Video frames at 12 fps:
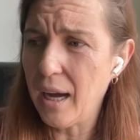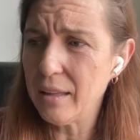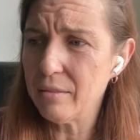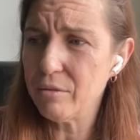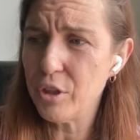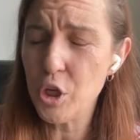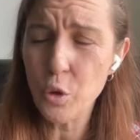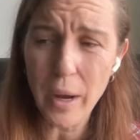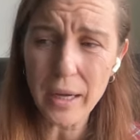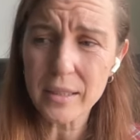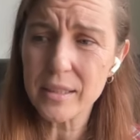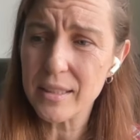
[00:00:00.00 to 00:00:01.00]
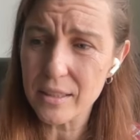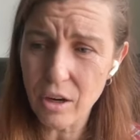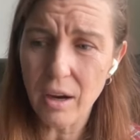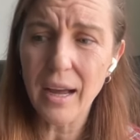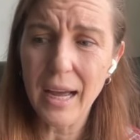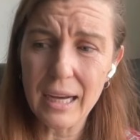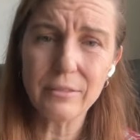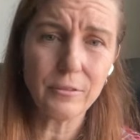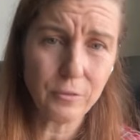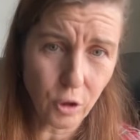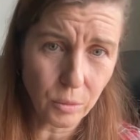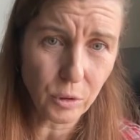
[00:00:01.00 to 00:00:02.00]
U X did not have a
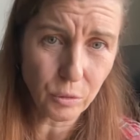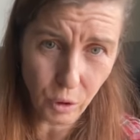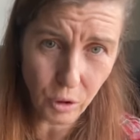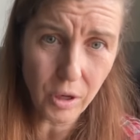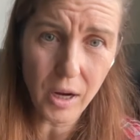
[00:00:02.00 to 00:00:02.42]
formal role